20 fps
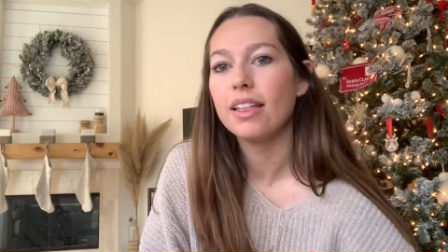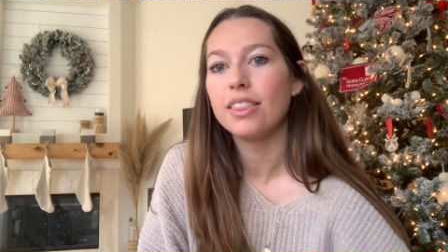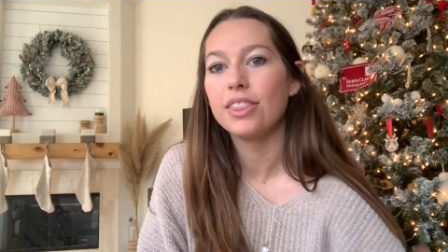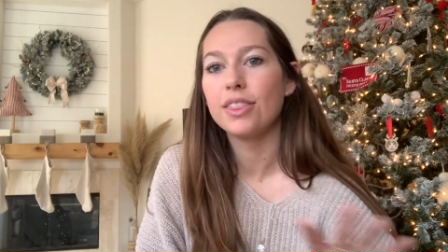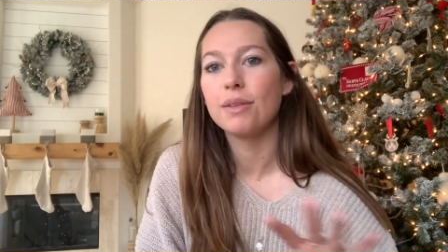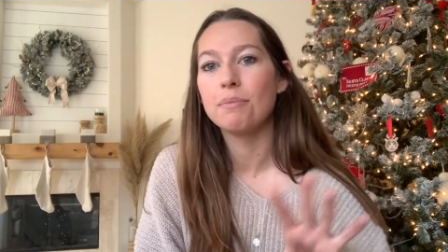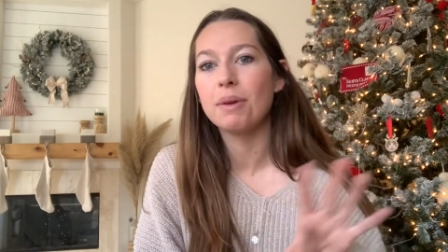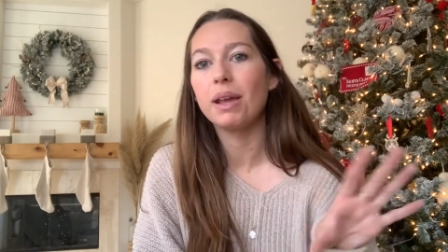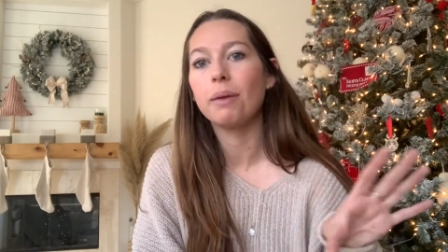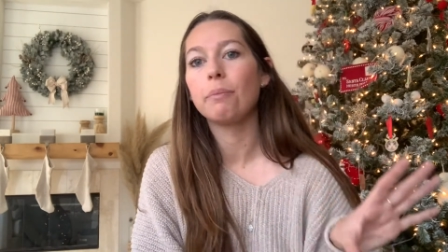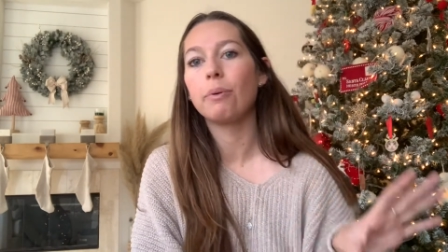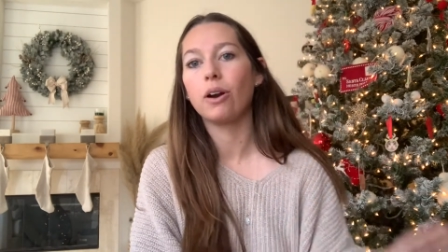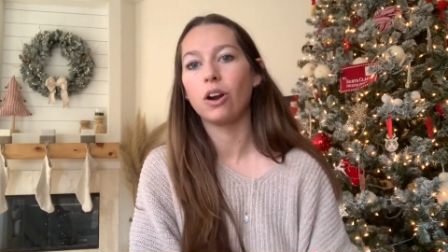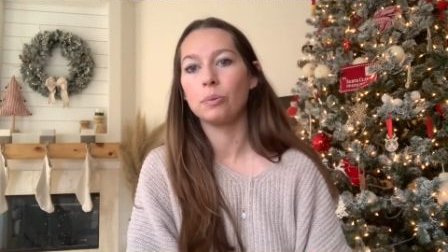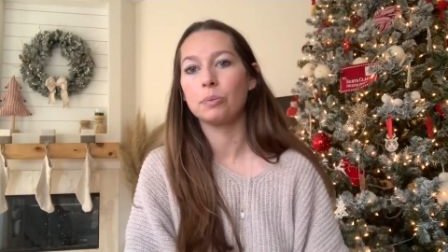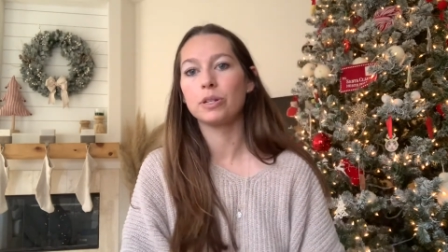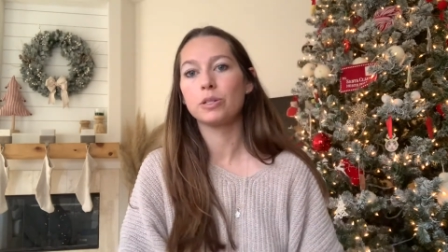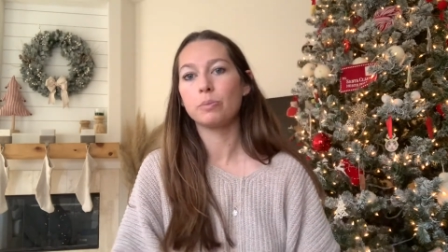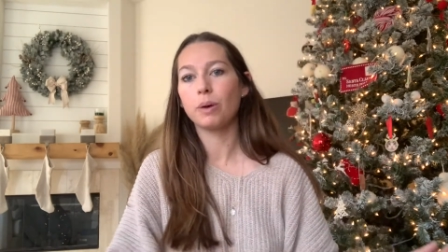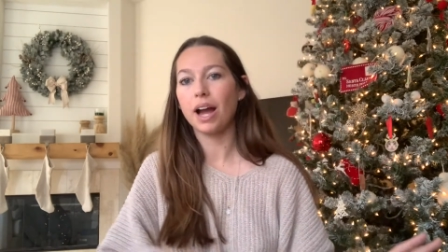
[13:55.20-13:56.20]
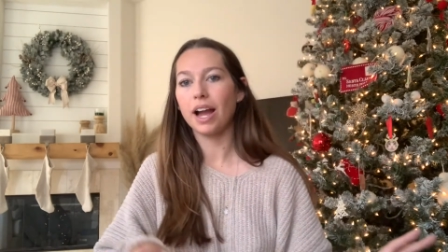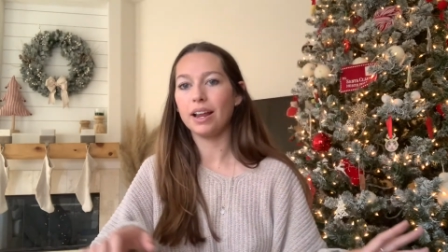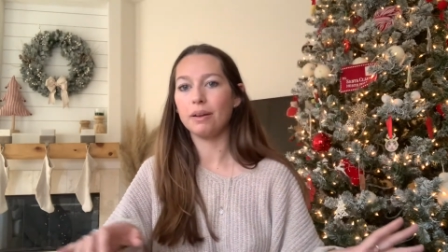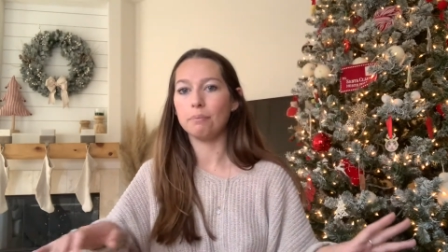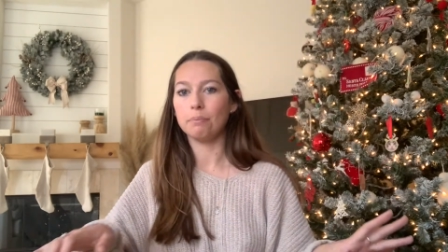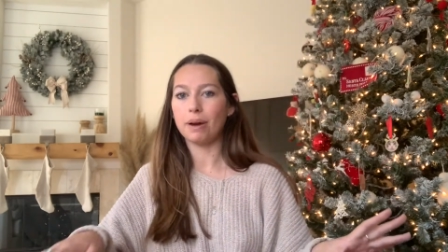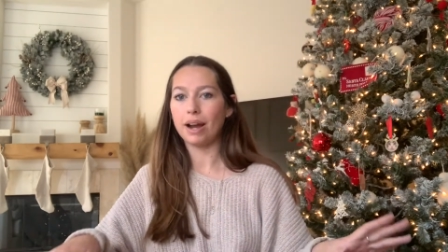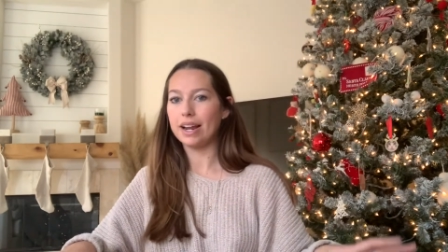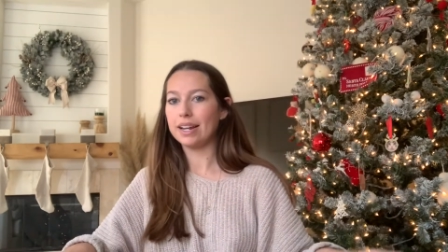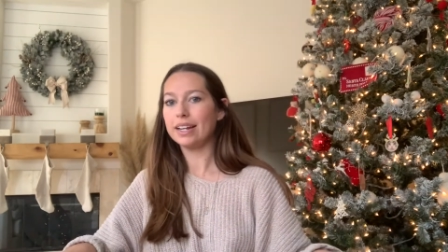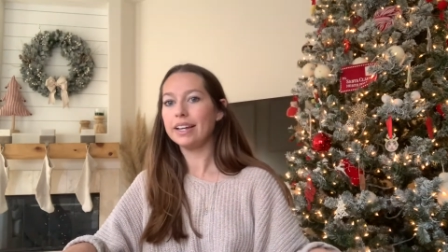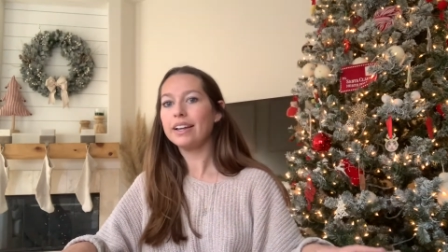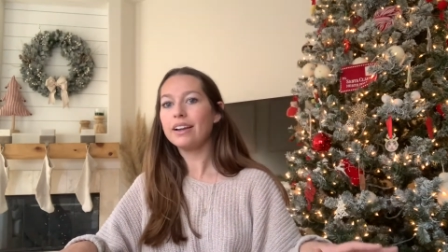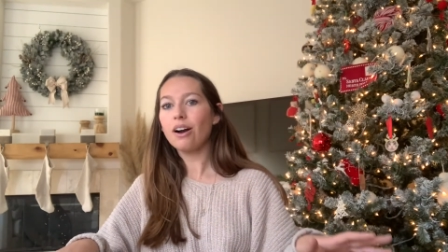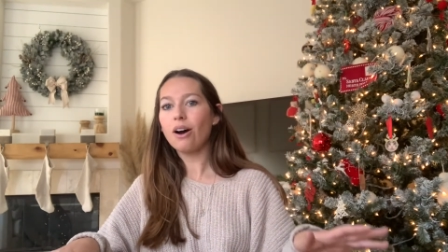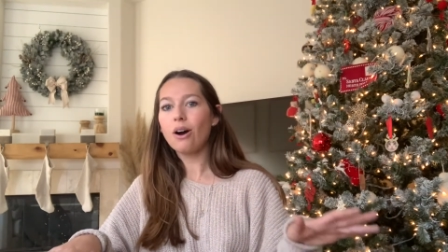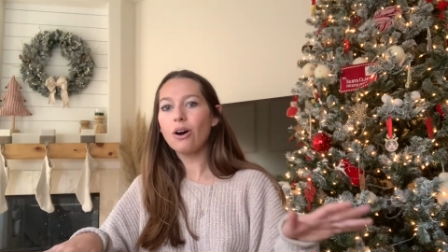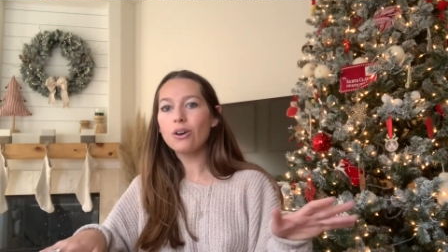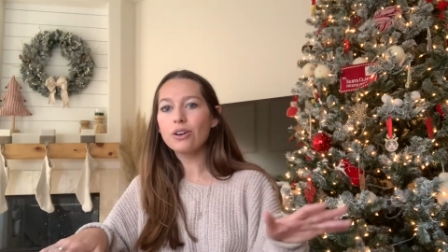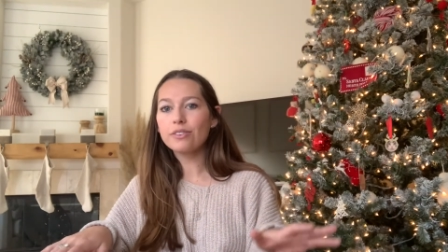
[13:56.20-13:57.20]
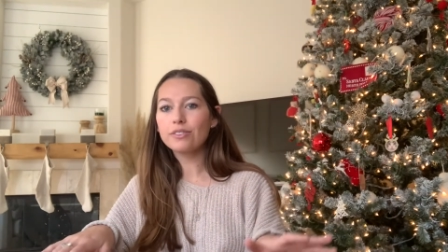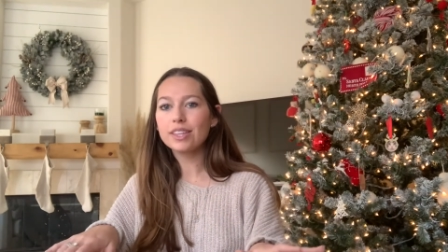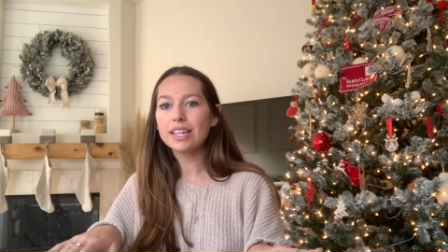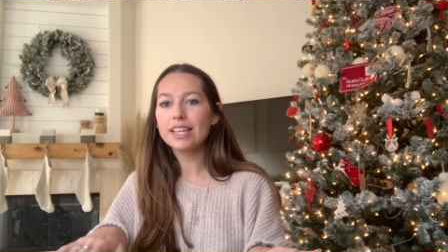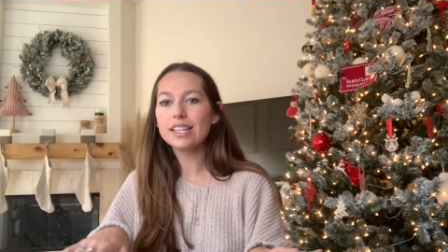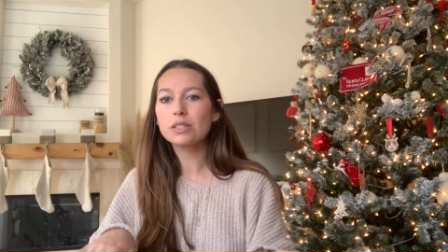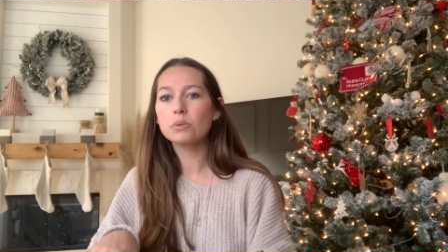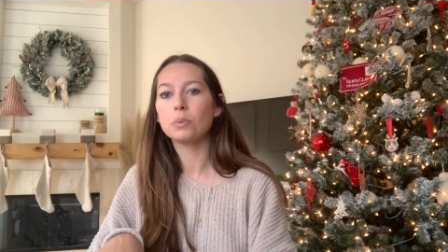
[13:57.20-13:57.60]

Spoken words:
main purpose behind buying all of these,